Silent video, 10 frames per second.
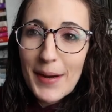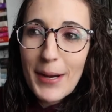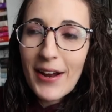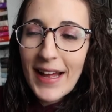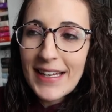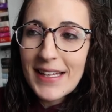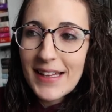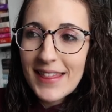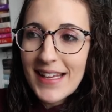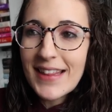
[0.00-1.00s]
about
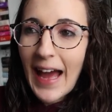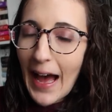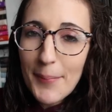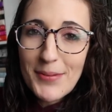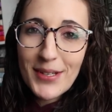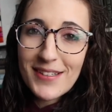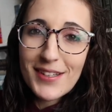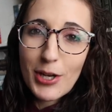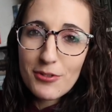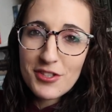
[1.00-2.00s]
anything that happened
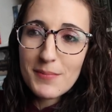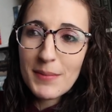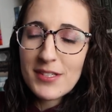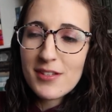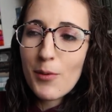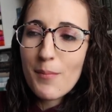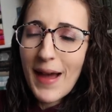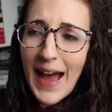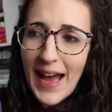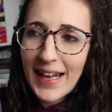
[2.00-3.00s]
because the coach just made me so
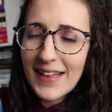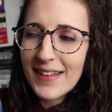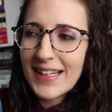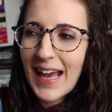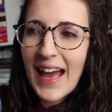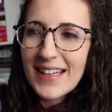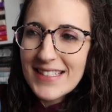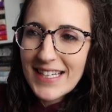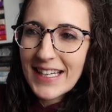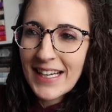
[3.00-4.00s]
mad. And then the
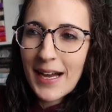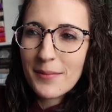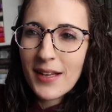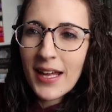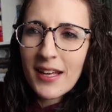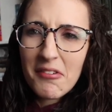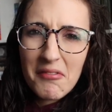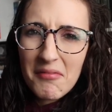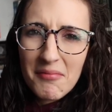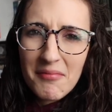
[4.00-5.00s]
ending, I'm like,
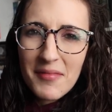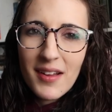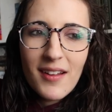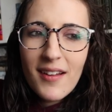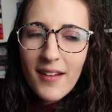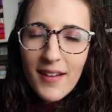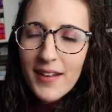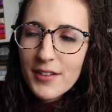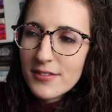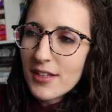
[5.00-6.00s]

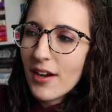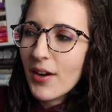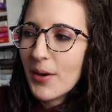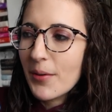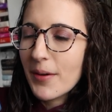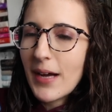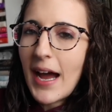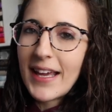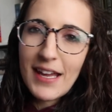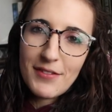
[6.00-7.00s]
so
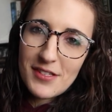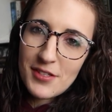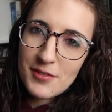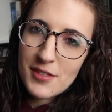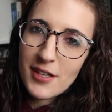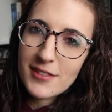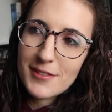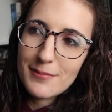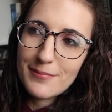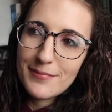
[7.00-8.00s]
I gave this 2
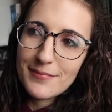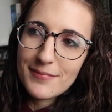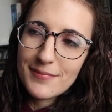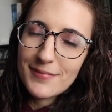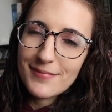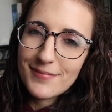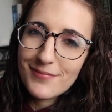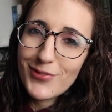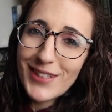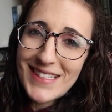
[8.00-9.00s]
stars.
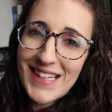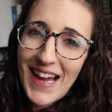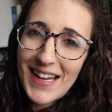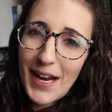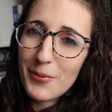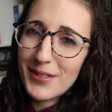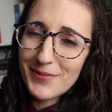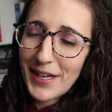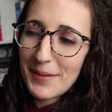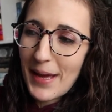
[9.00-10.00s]
Really sad, I
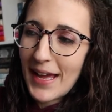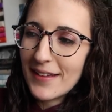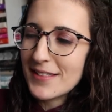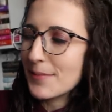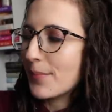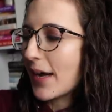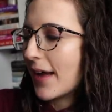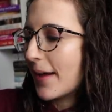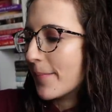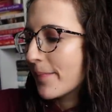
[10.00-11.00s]
wouldn't recommend,
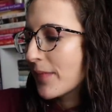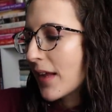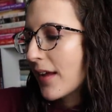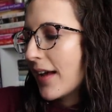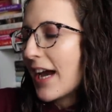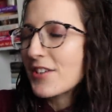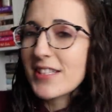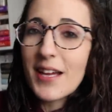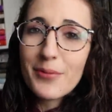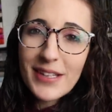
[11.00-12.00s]
but I
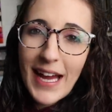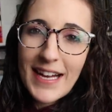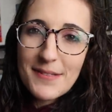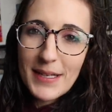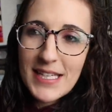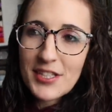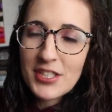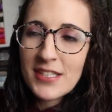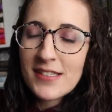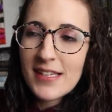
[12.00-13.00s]
just had really high
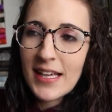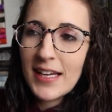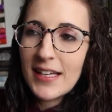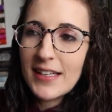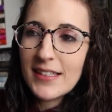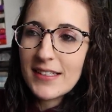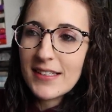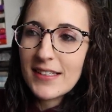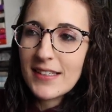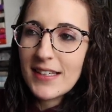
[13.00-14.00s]
expectations
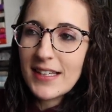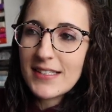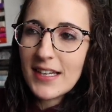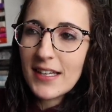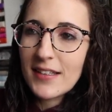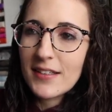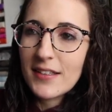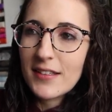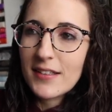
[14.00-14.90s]
and it didn't